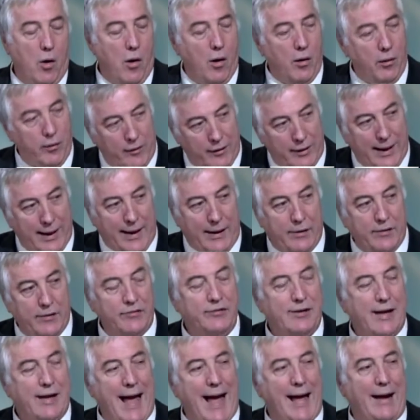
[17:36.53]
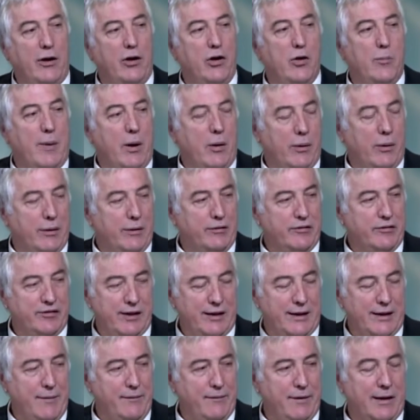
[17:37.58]
all the letters had a numerical
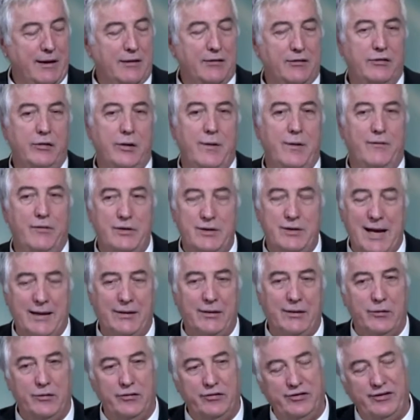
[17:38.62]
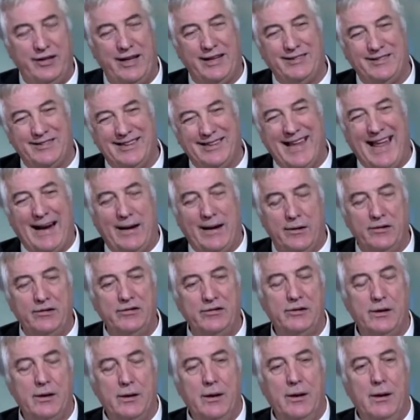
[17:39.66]
significance. So if you take those six
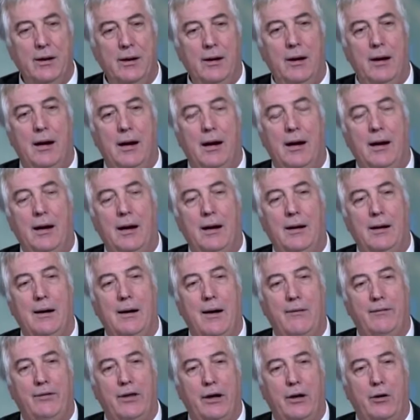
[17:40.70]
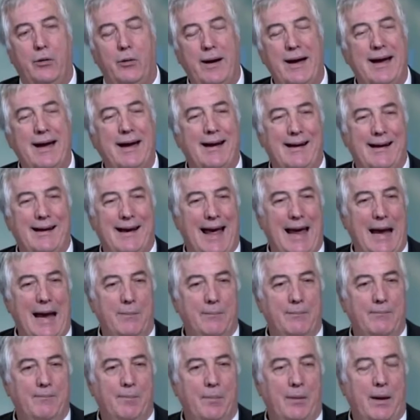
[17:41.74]
letters uh, of the Greek
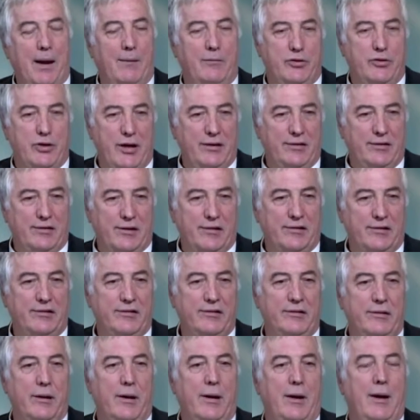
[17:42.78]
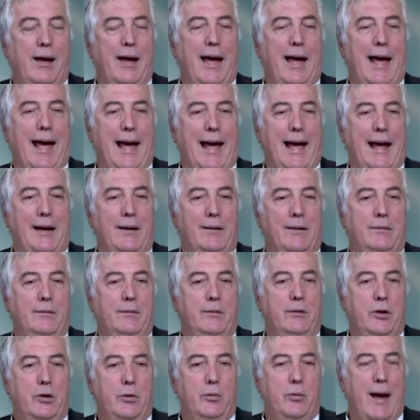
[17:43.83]
name of Jesus
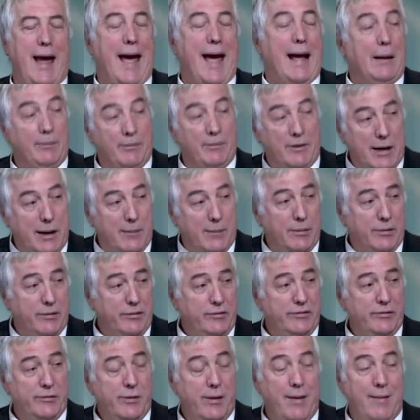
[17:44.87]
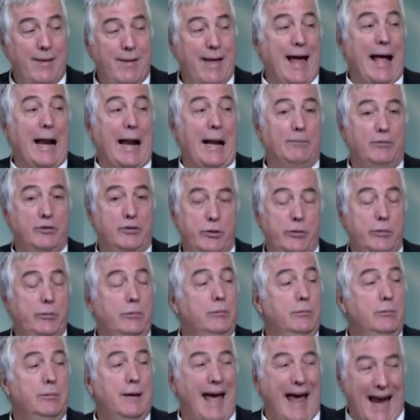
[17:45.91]
and you add up the numbers, they add up
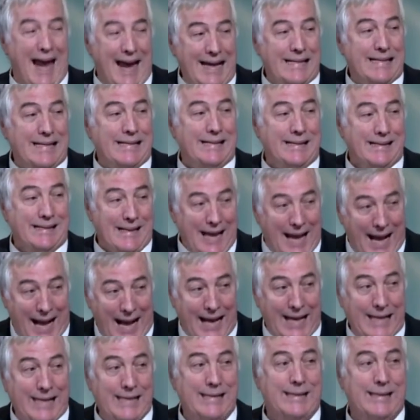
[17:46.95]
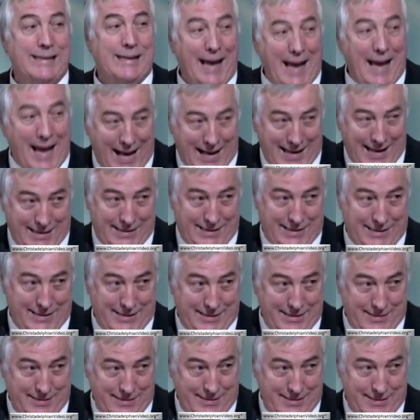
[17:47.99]
to eight 8 8.